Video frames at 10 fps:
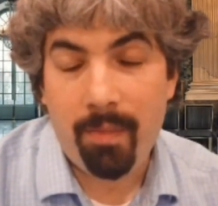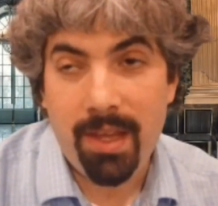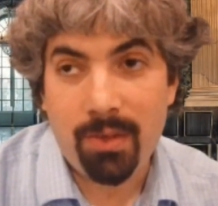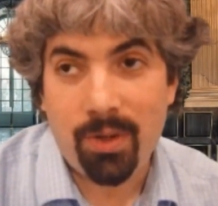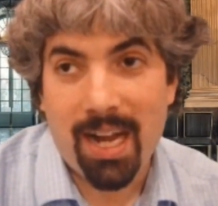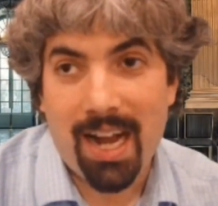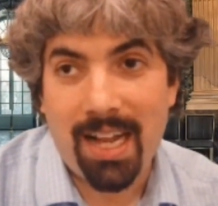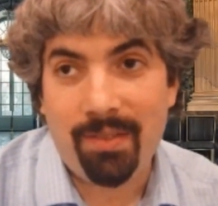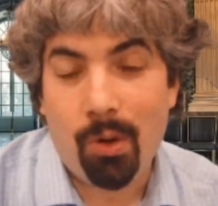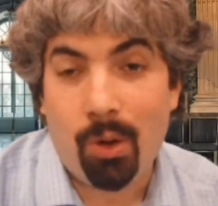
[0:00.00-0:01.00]
These were
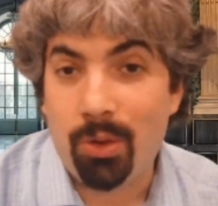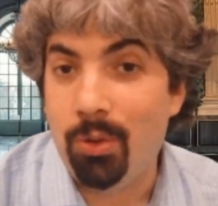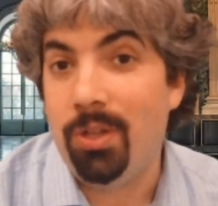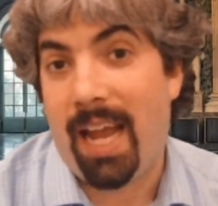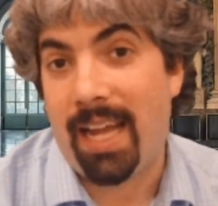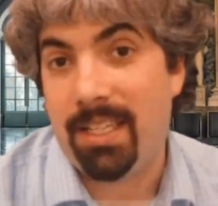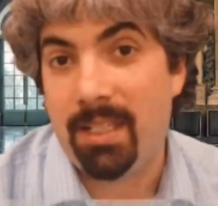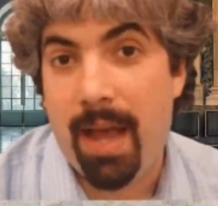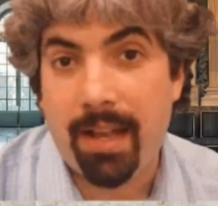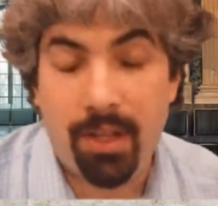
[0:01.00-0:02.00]
kind of called Google
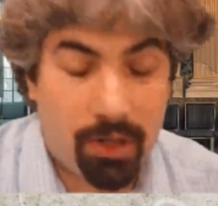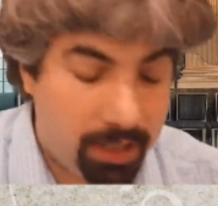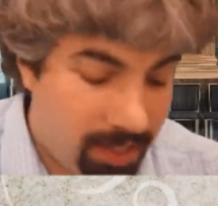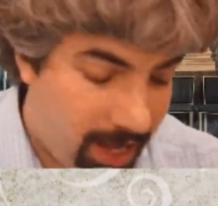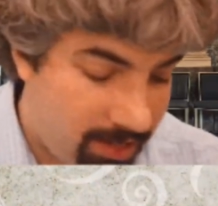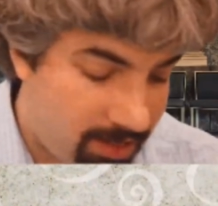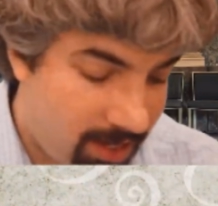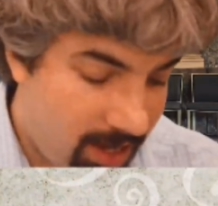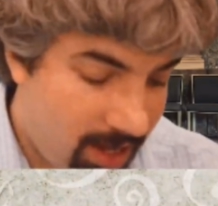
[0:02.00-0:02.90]
dances back in the early days.